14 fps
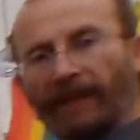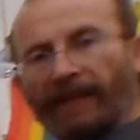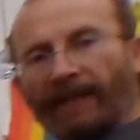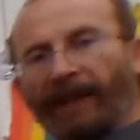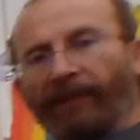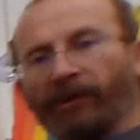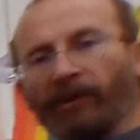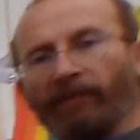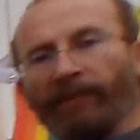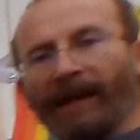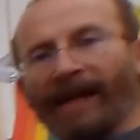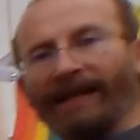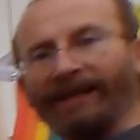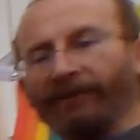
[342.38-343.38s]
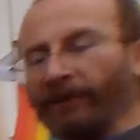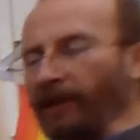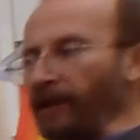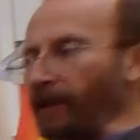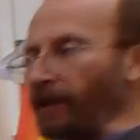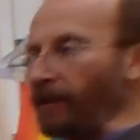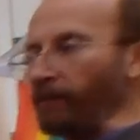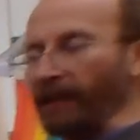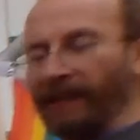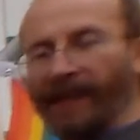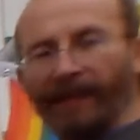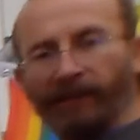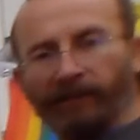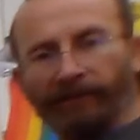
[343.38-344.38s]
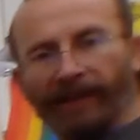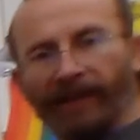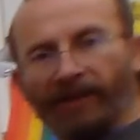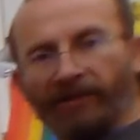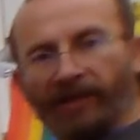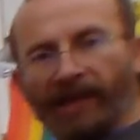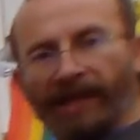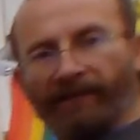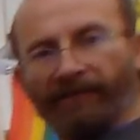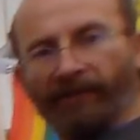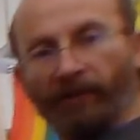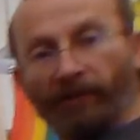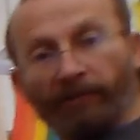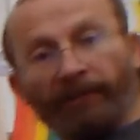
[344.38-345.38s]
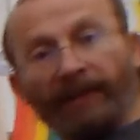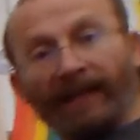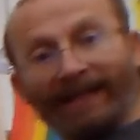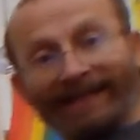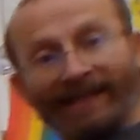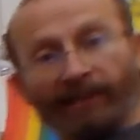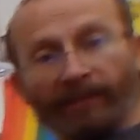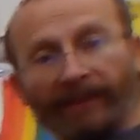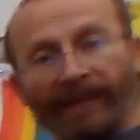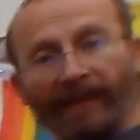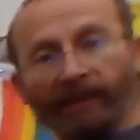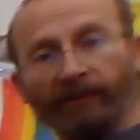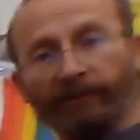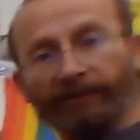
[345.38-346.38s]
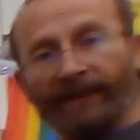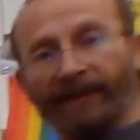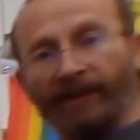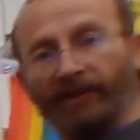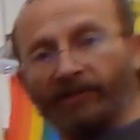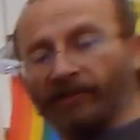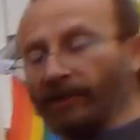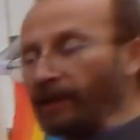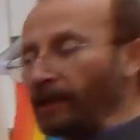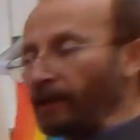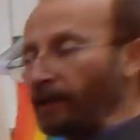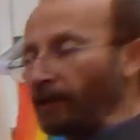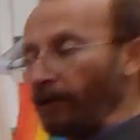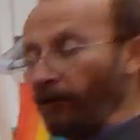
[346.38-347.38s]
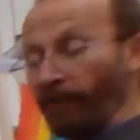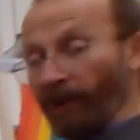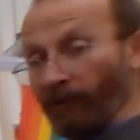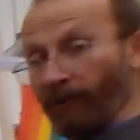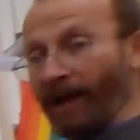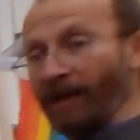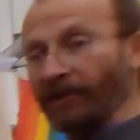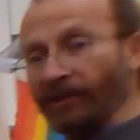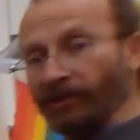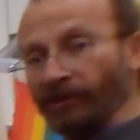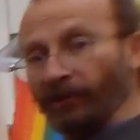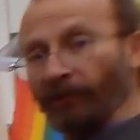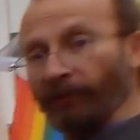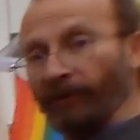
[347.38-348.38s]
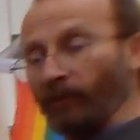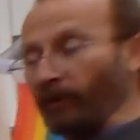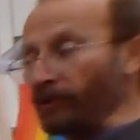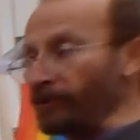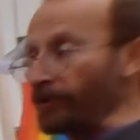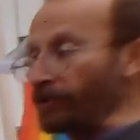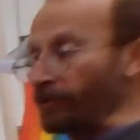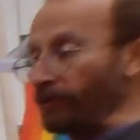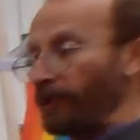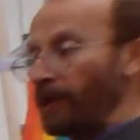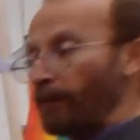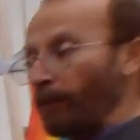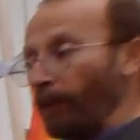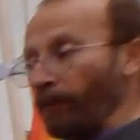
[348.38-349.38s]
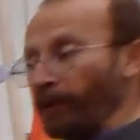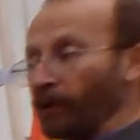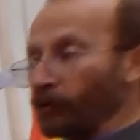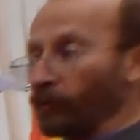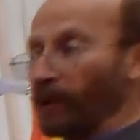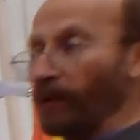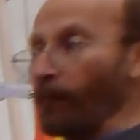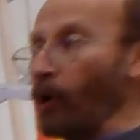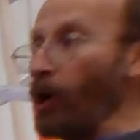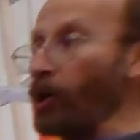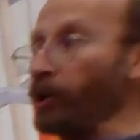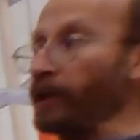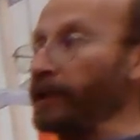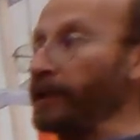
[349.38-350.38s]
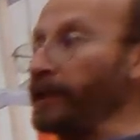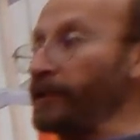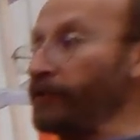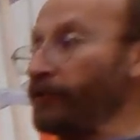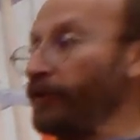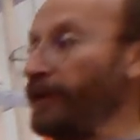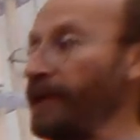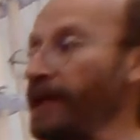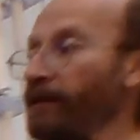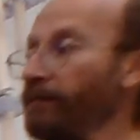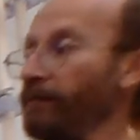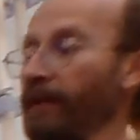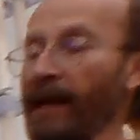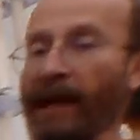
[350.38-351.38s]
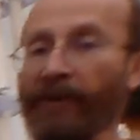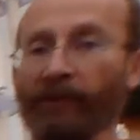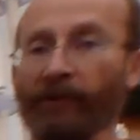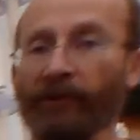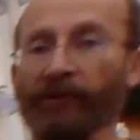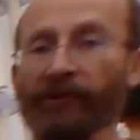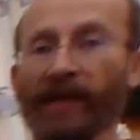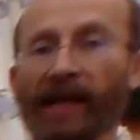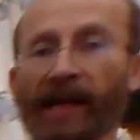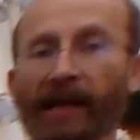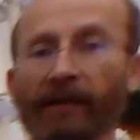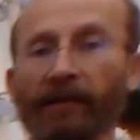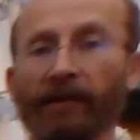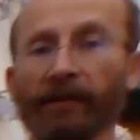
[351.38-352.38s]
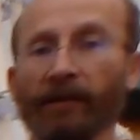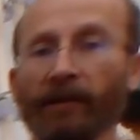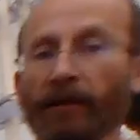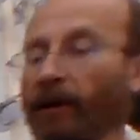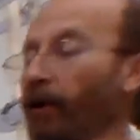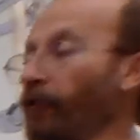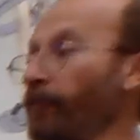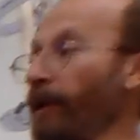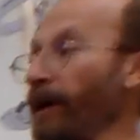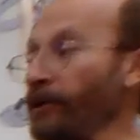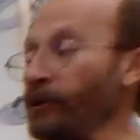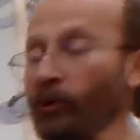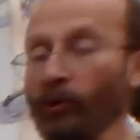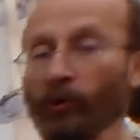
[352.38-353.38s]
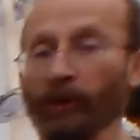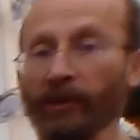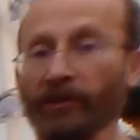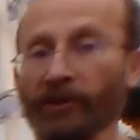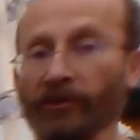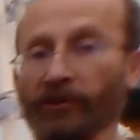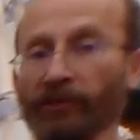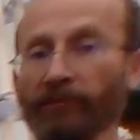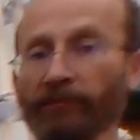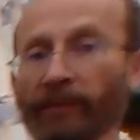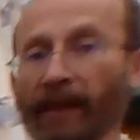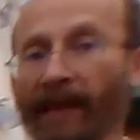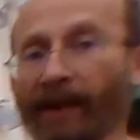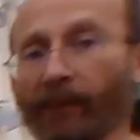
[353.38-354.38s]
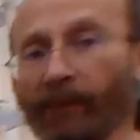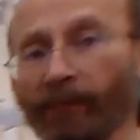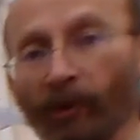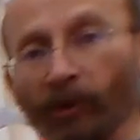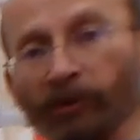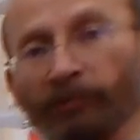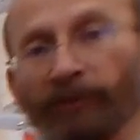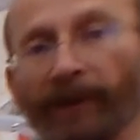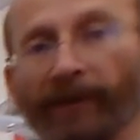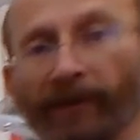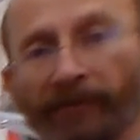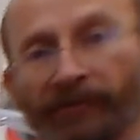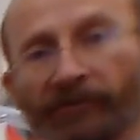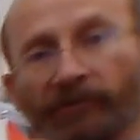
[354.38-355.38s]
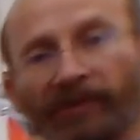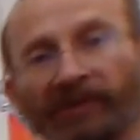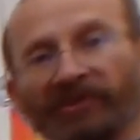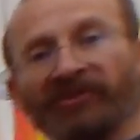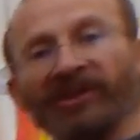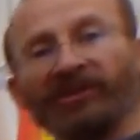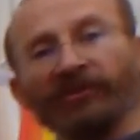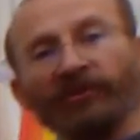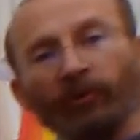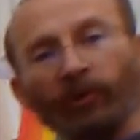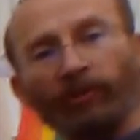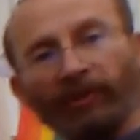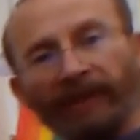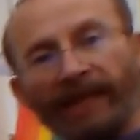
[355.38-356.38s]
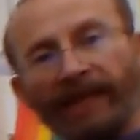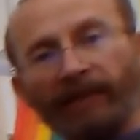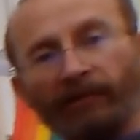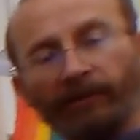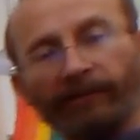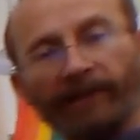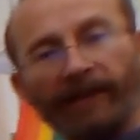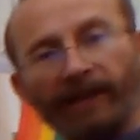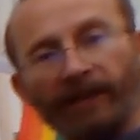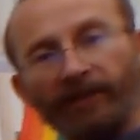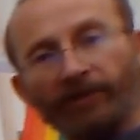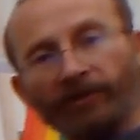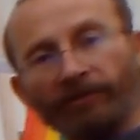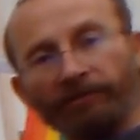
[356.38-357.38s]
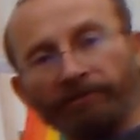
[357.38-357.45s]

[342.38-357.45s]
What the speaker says: Now the combined mechanical advantage I have here, the ideal mechanical advantage of my ratchet is a 3-to-1 system, but because what I'm hauling is the effort side of my 2-to-1 system, I would multiply them. This would be a 6-to-1 mechanical advantage.